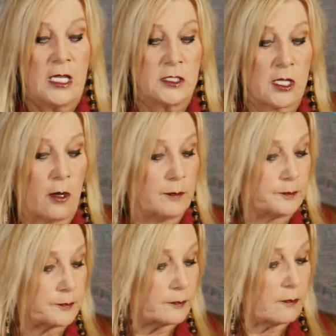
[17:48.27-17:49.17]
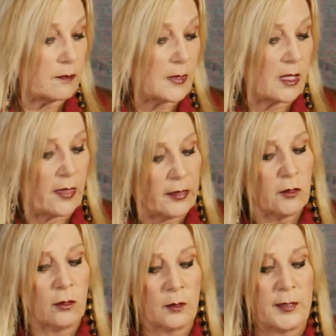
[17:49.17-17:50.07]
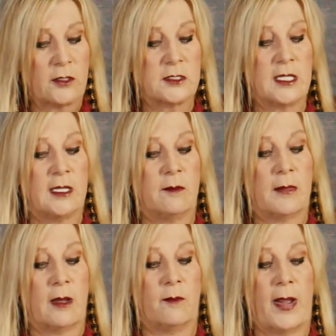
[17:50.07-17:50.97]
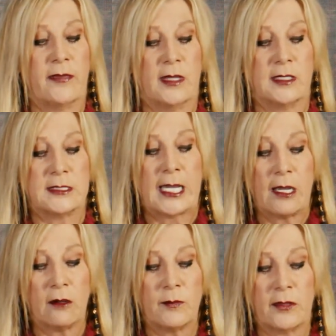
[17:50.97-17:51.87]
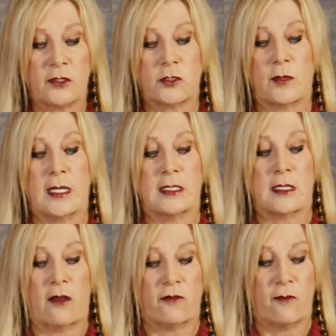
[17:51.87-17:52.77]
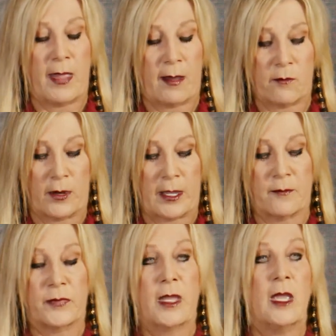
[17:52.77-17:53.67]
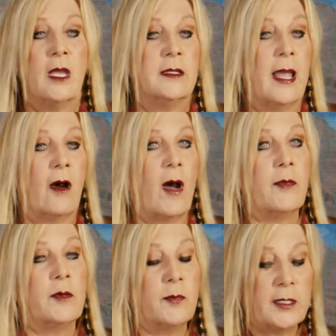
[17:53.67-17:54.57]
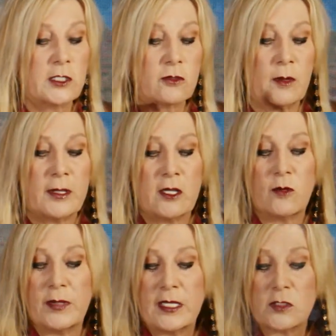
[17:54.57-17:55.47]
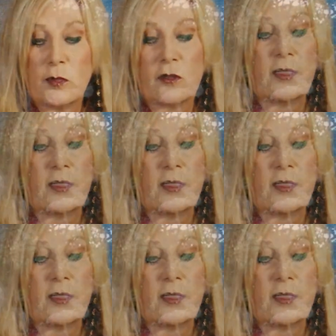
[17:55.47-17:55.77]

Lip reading: So then the Lord appeared to him by the terebinth trees of Mamre. Now, I put a picture up here because we are